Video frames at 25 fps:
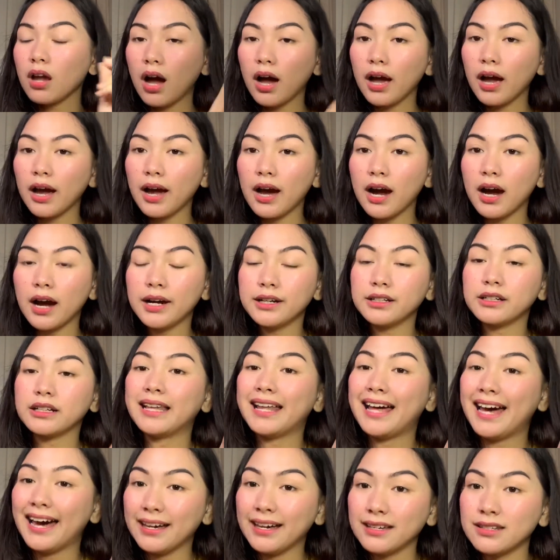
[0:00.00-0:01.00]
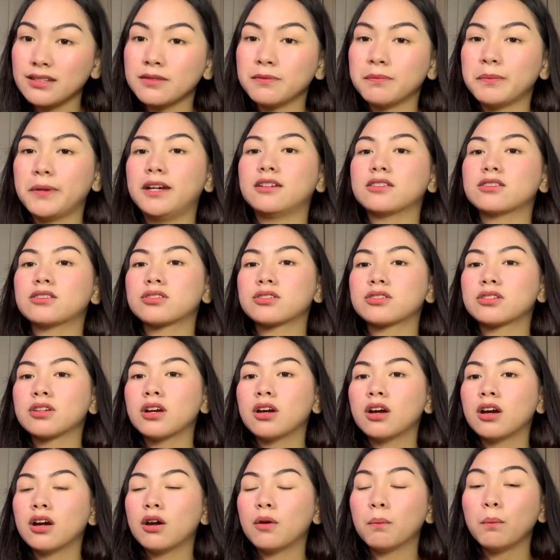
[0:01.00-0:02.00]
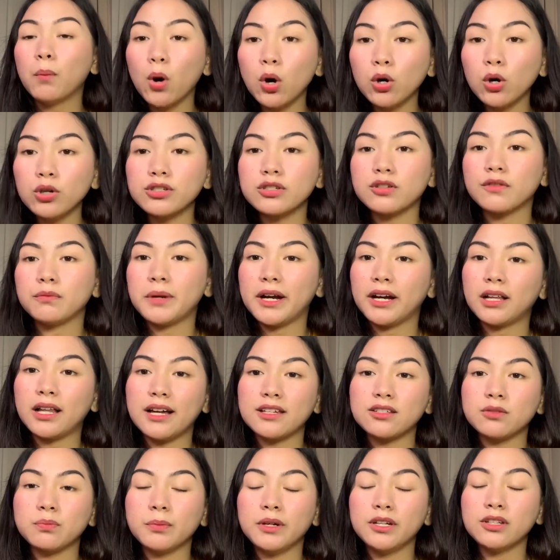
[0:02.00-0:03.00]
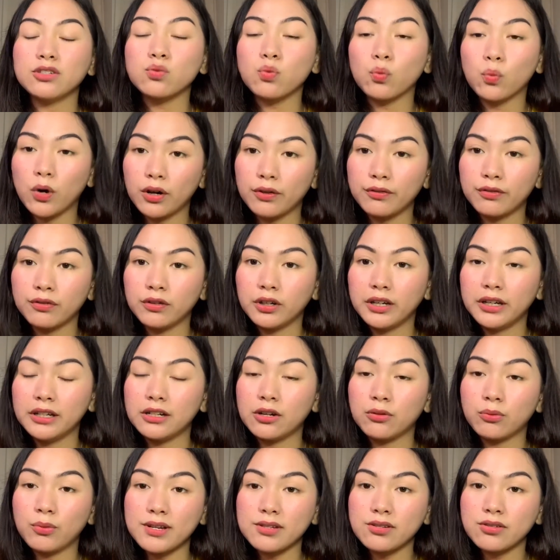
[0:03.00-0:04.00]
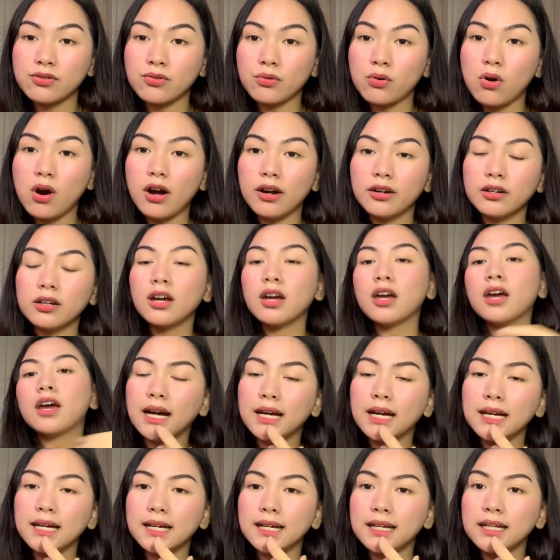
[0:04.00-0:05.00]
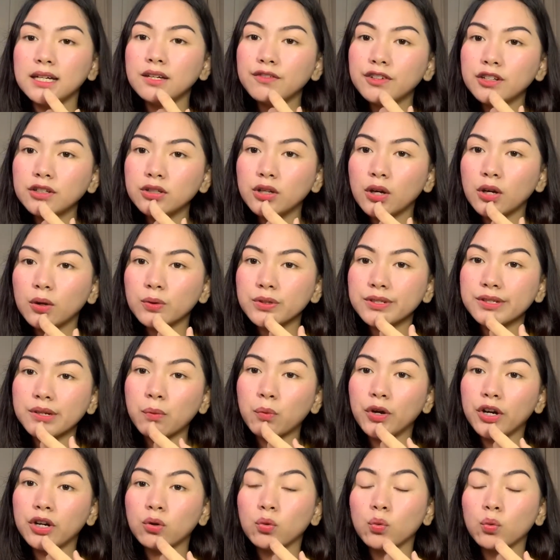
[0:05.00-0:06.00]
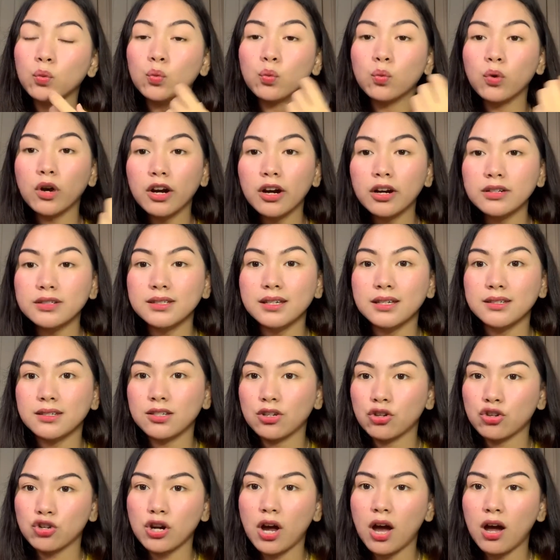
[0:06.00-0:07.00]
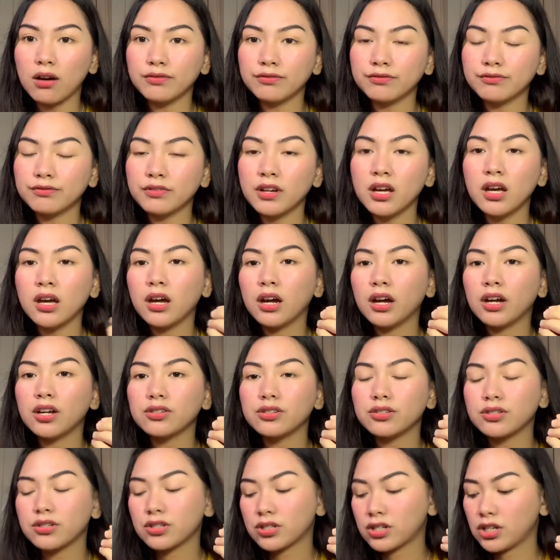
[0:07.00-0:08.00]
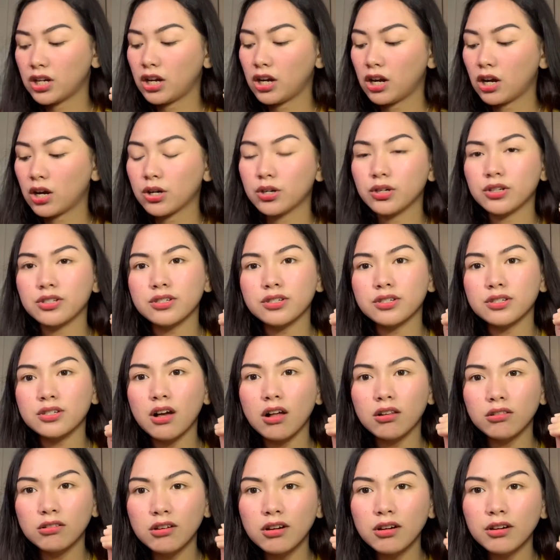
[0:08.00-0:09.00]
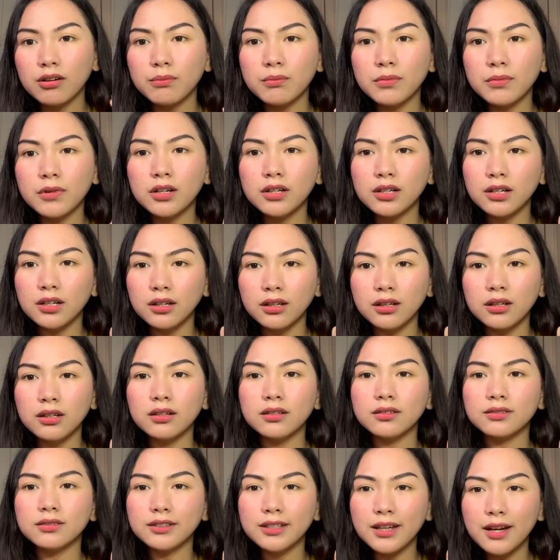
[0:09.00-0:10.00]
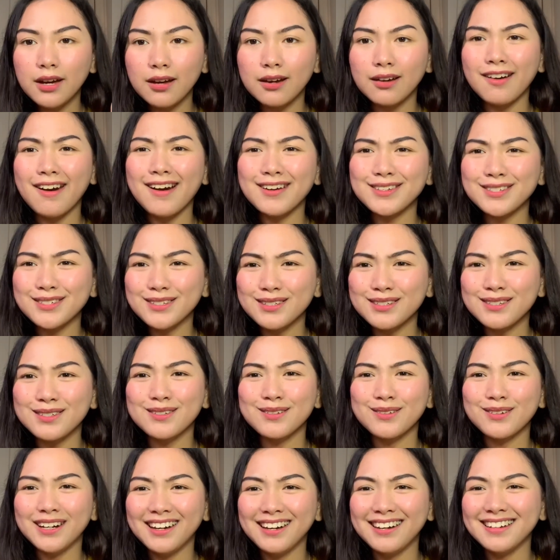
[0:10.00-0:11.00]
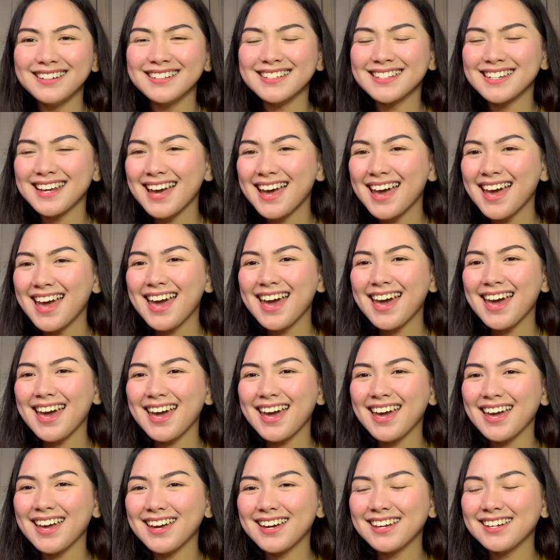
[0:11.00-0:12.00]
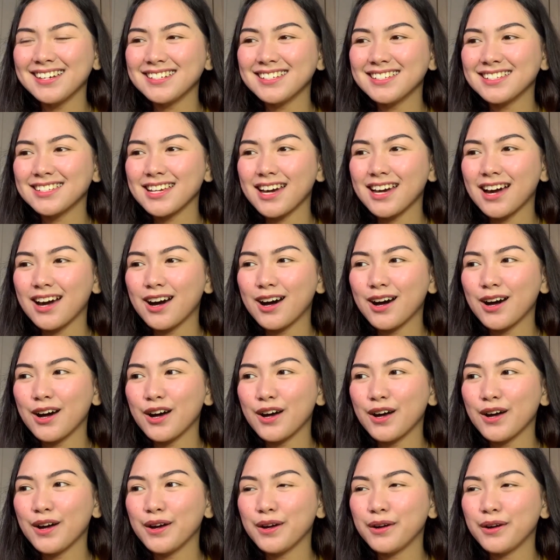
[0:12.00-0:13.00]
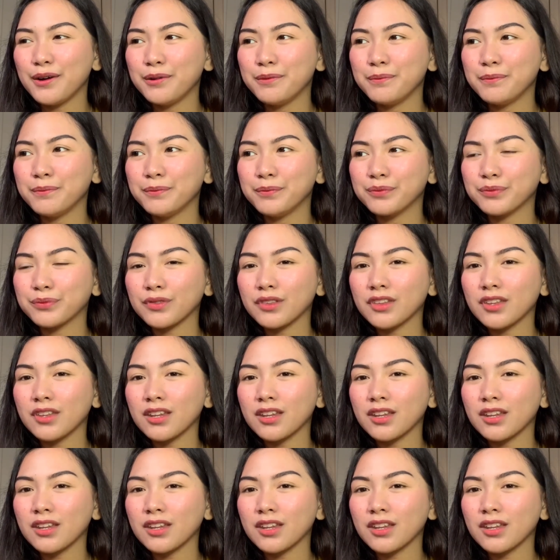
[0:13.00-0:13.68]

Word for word: I had classmates, most of my classmates work in a restaurant. I even know someone who works as a chef and she earns a lot of money, yeah, as a student. And um,